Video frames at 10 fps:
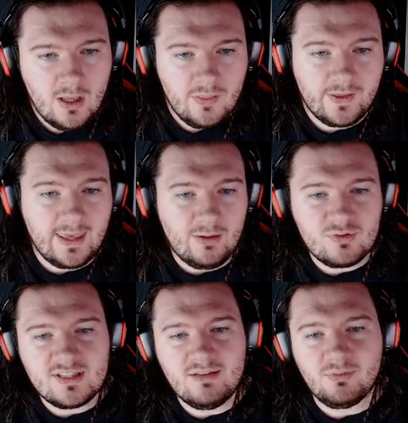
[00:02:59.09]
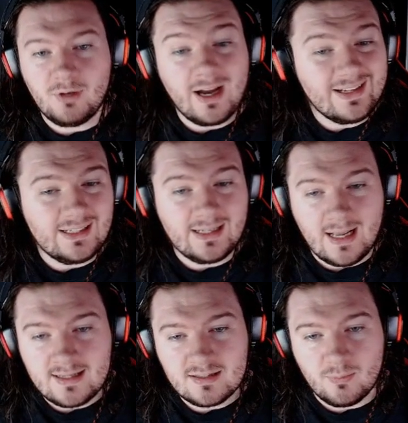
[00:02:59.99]
The king received them kindly and
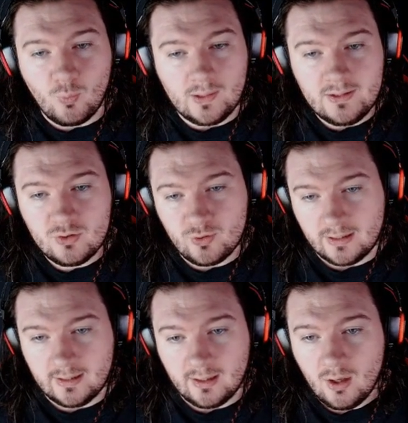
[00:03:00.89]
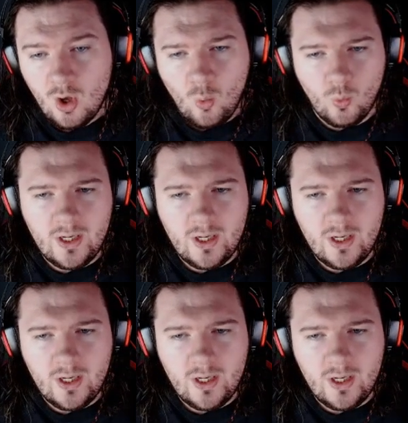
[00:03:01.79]
asked them, while drinking, what it